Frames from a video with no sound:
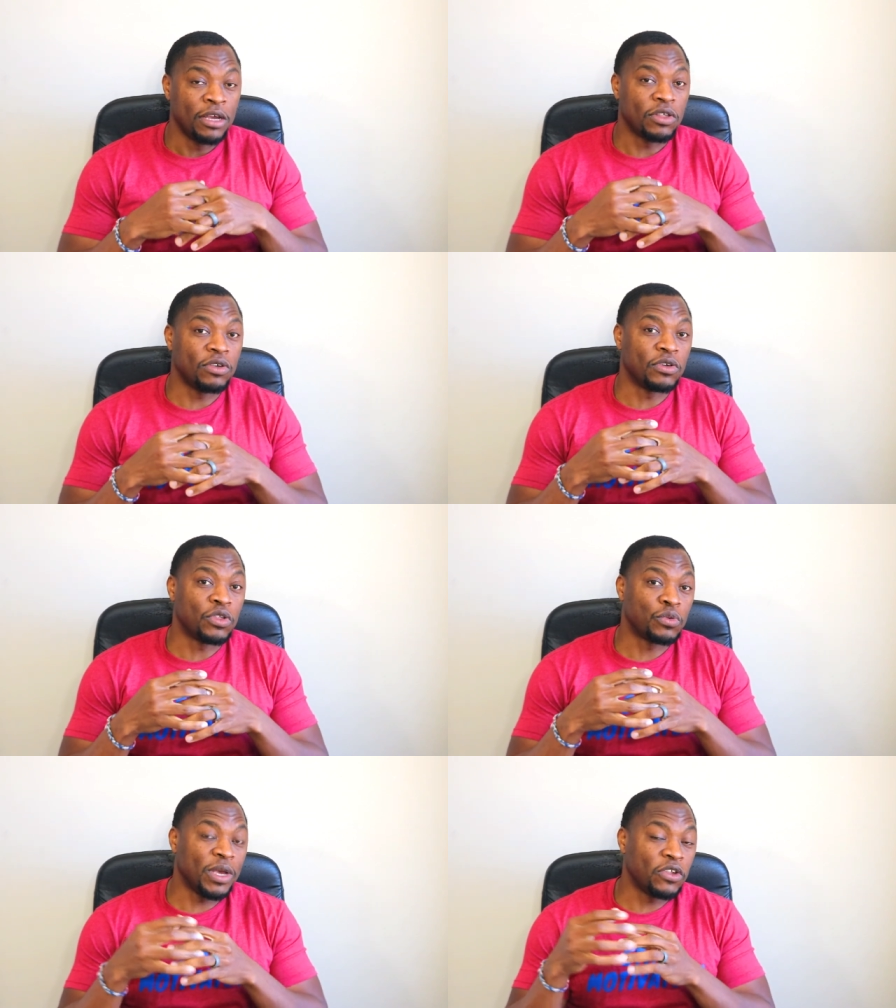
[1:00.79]
So your
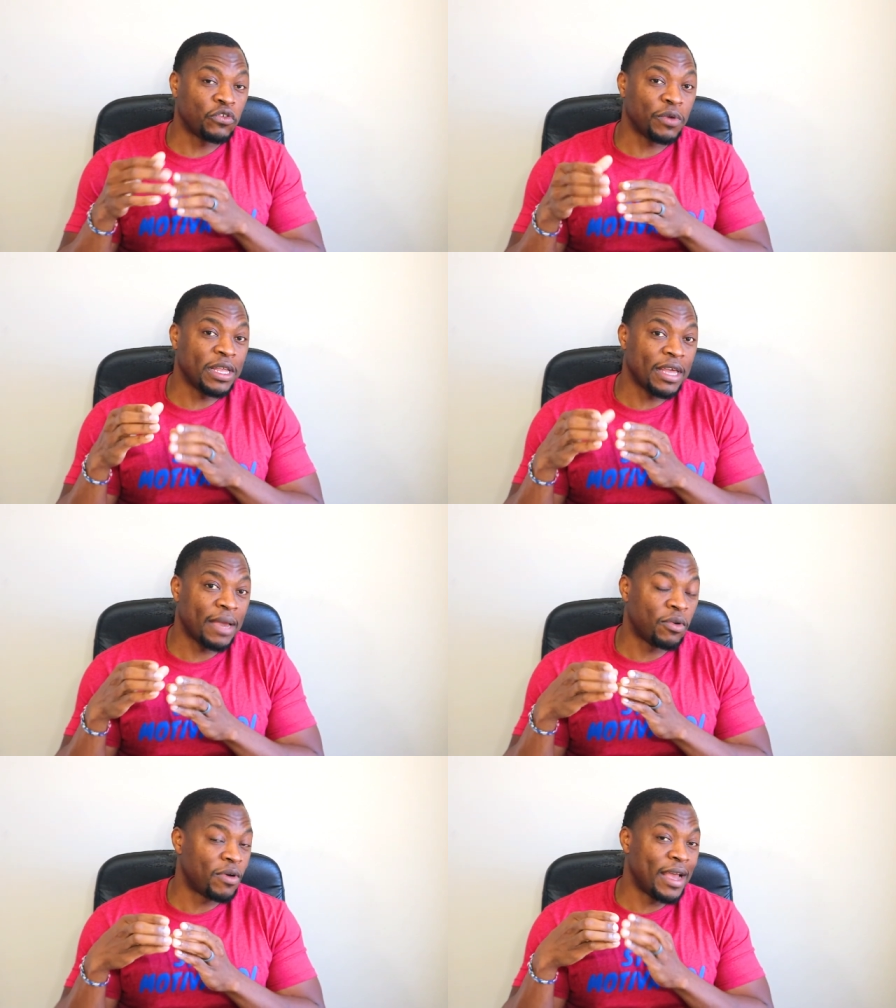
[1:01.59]
swing trade
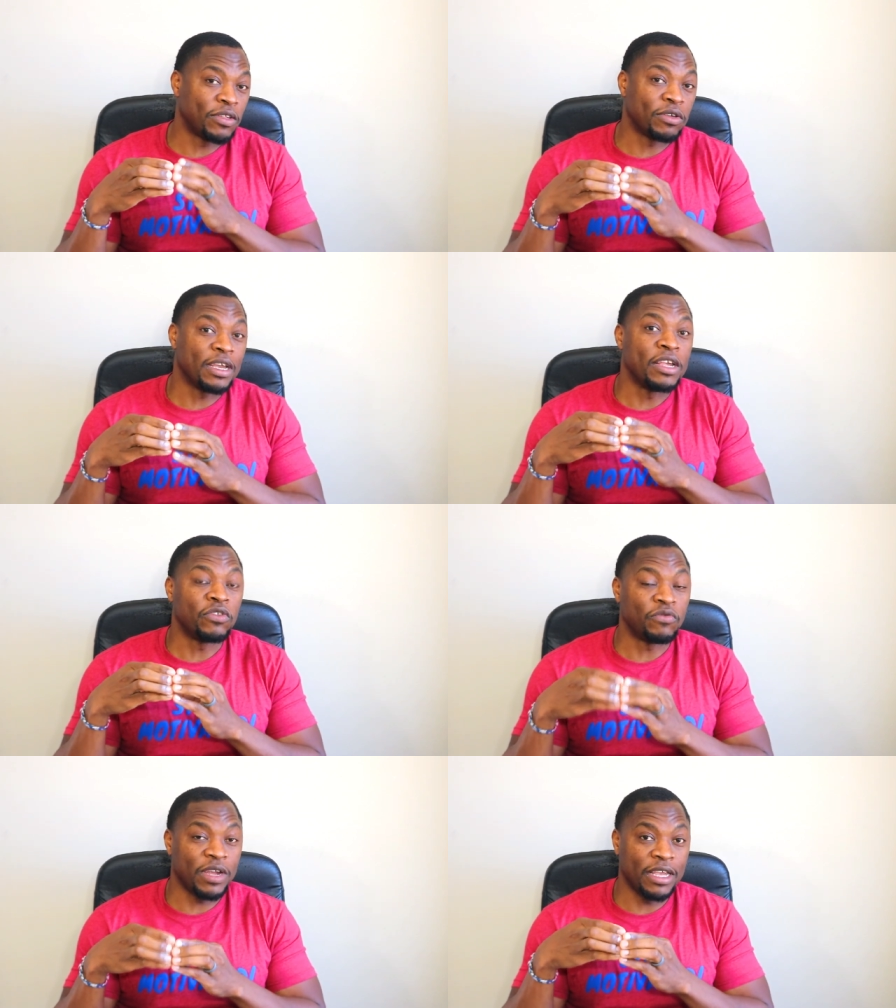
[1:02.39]
time horizon
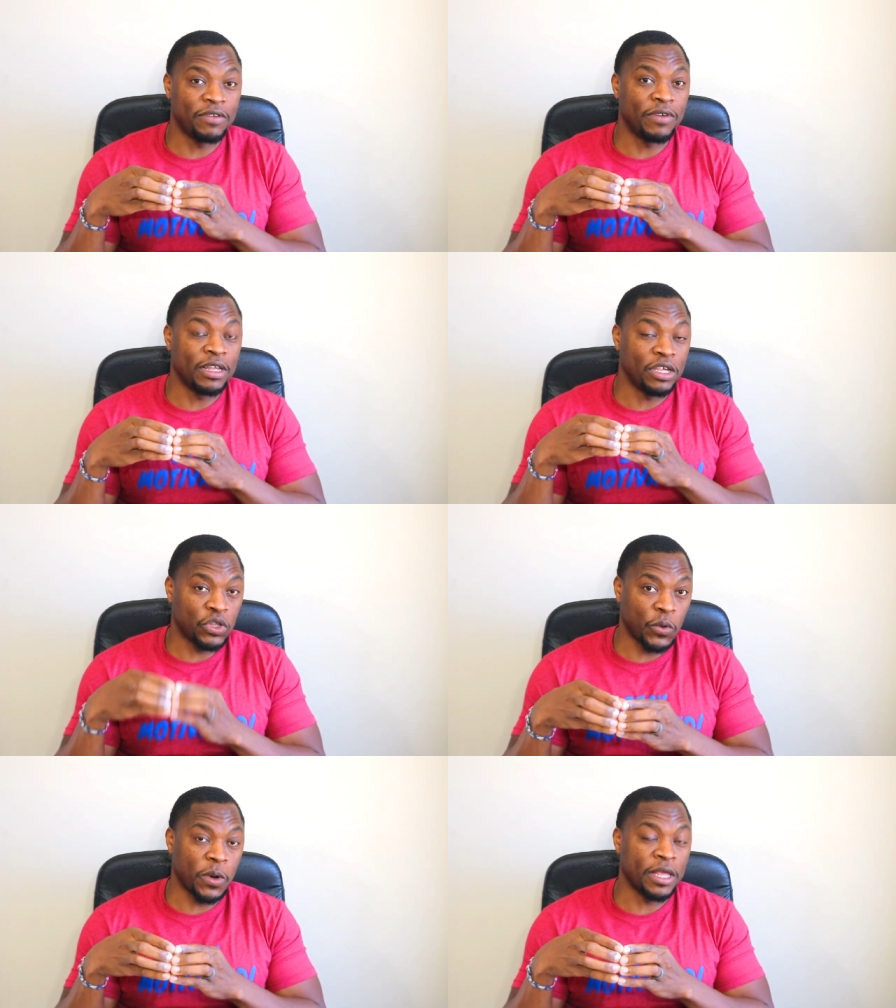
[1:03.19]
is really, really Really
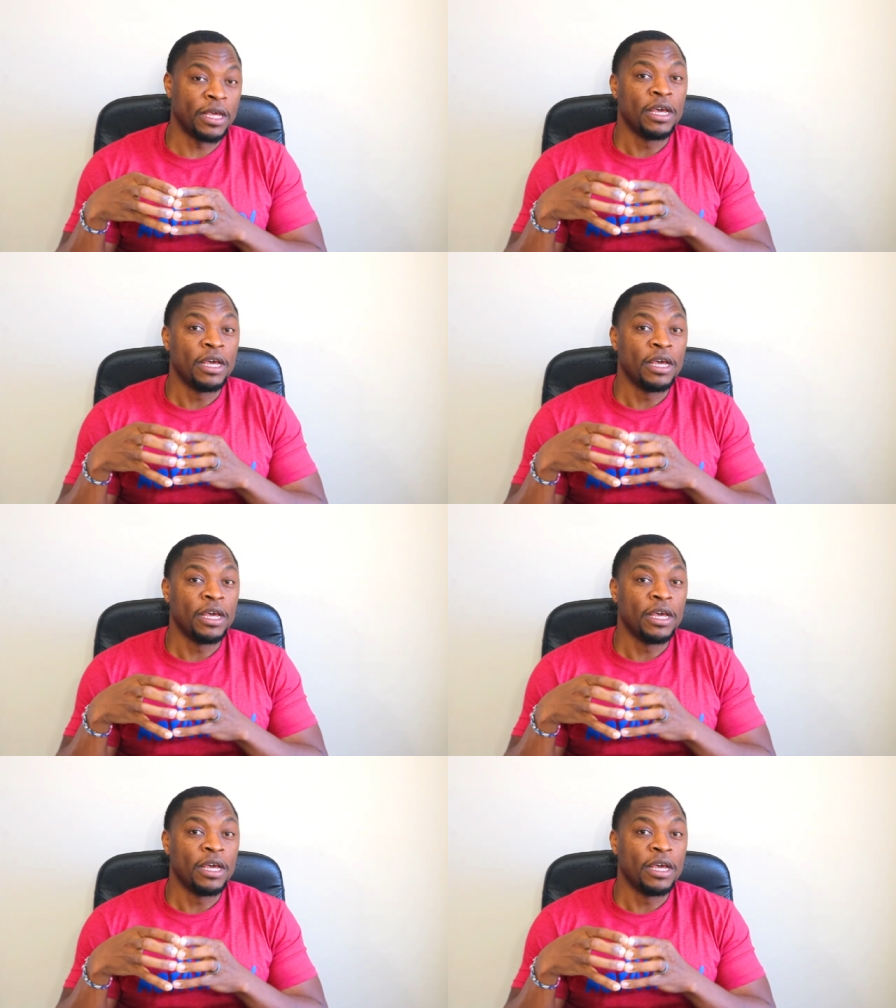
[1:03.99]
short.